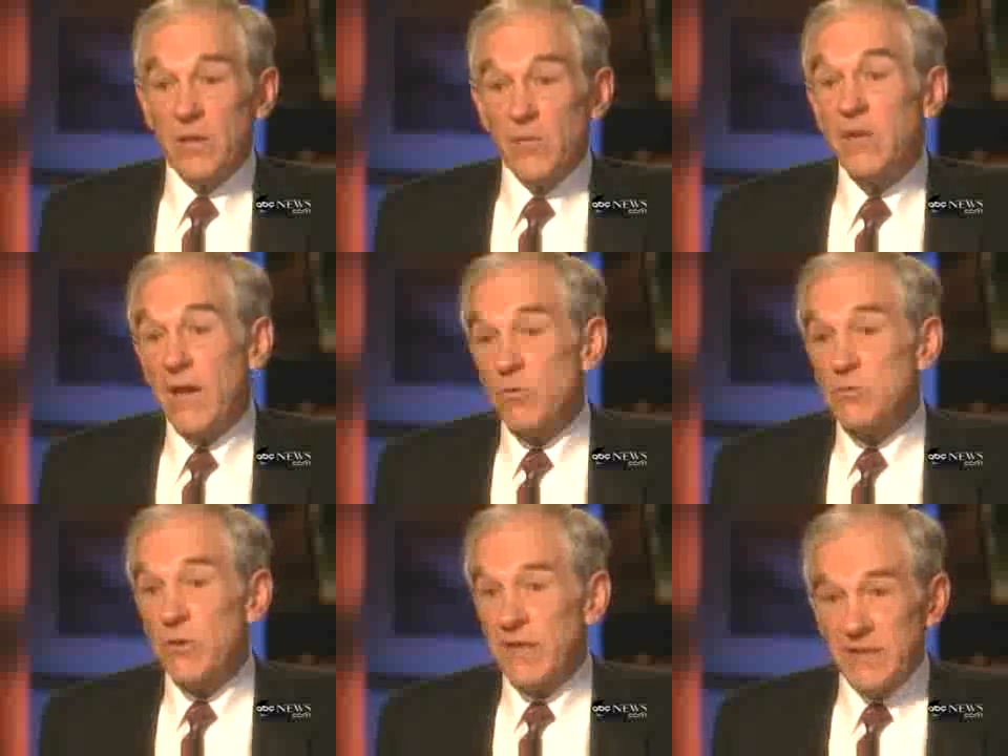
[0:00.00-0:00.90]
That was
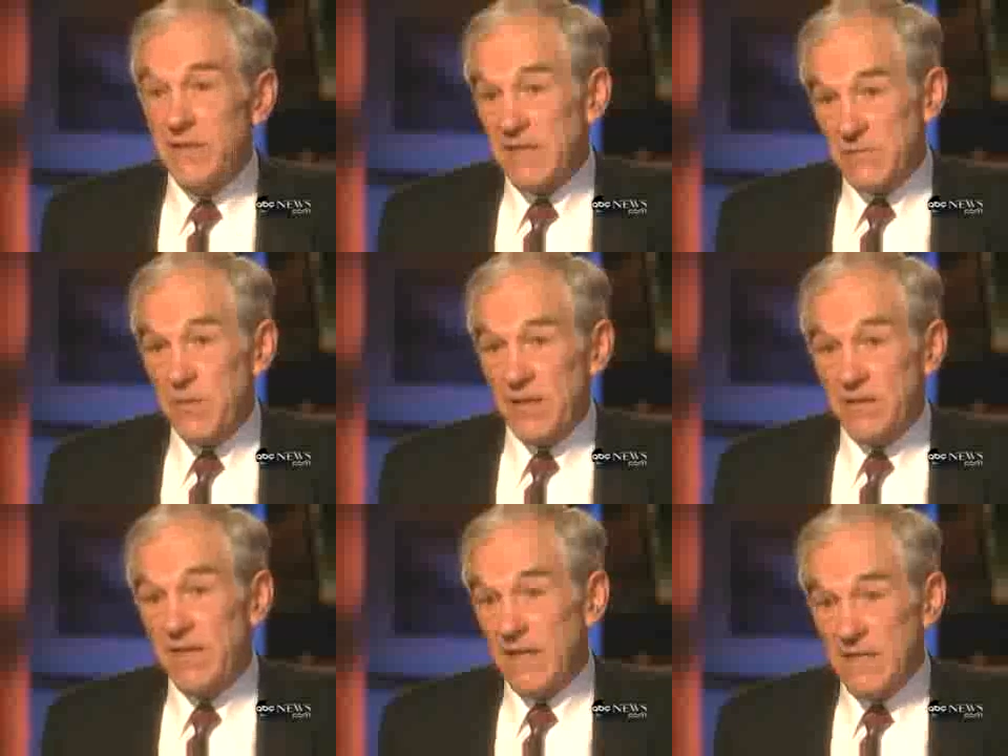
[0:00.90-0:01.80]
when they didn't expect
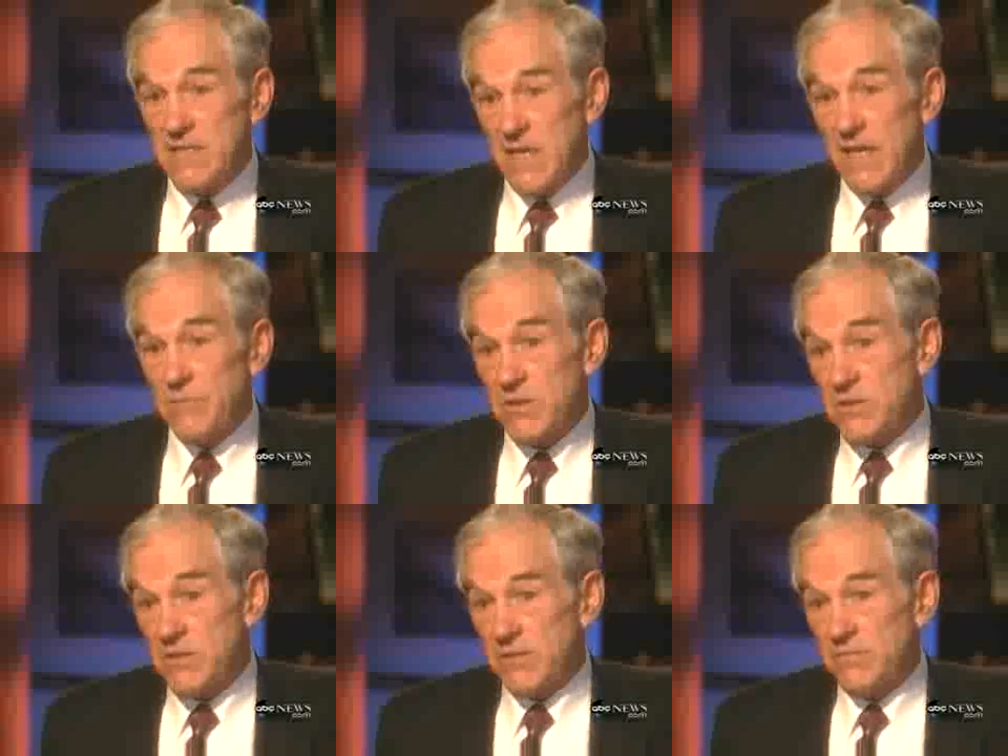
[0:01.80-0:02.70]
to get easy
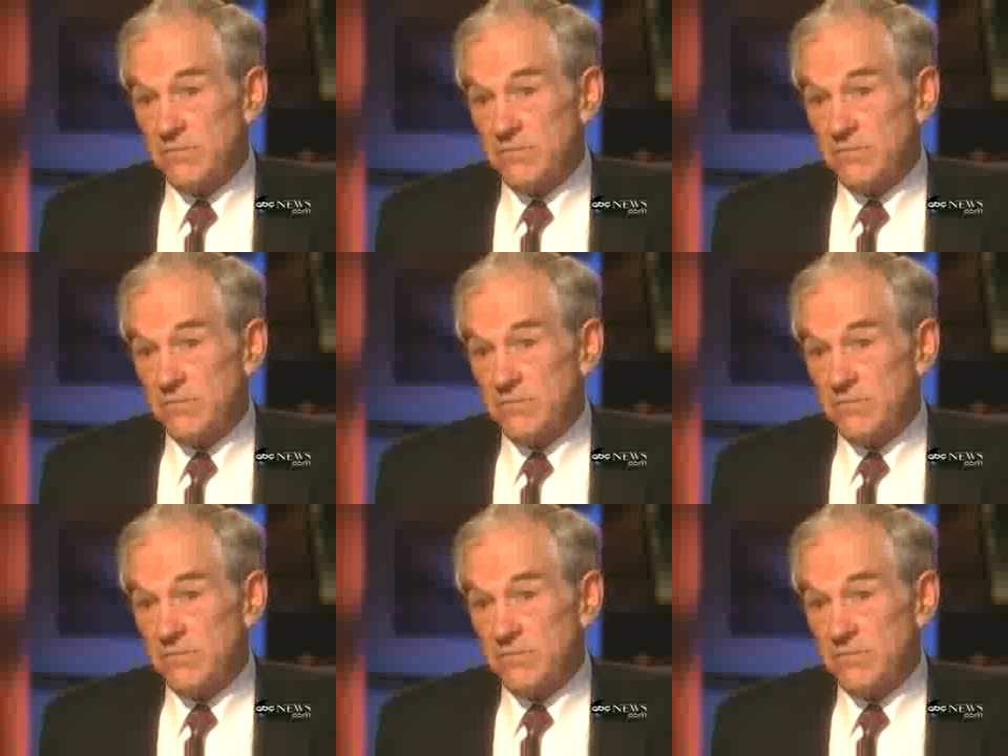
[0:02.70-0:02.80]
amnesty.